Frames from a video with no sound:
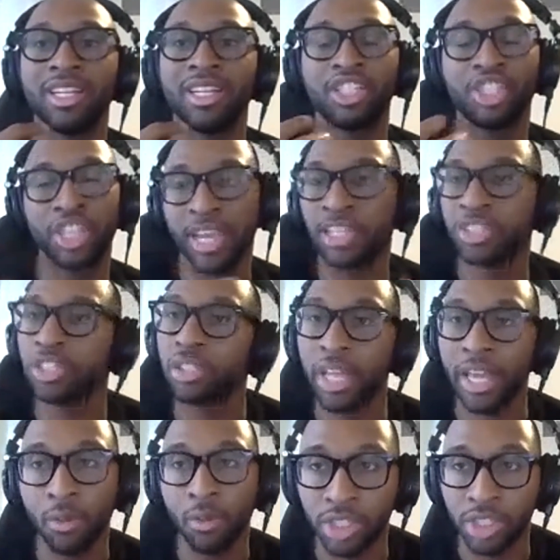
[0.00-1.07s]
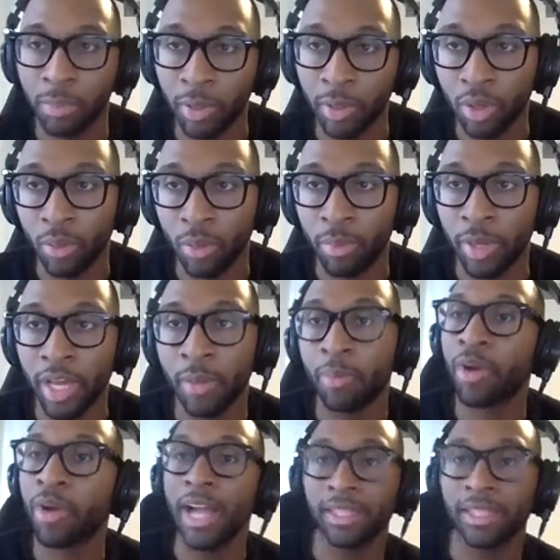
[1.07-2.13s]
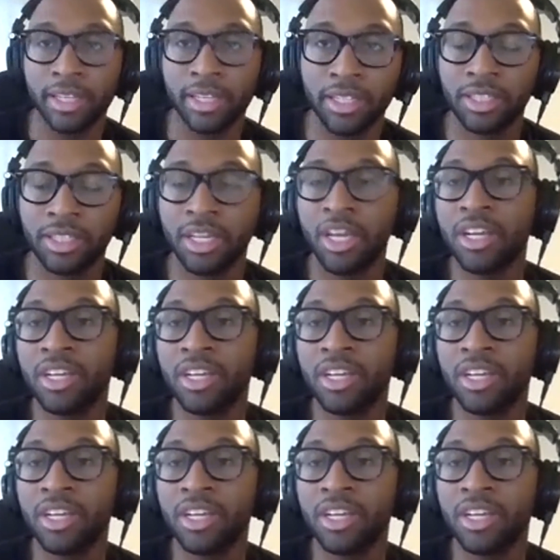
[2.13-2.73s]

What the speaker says: change the language up a little bit, practice.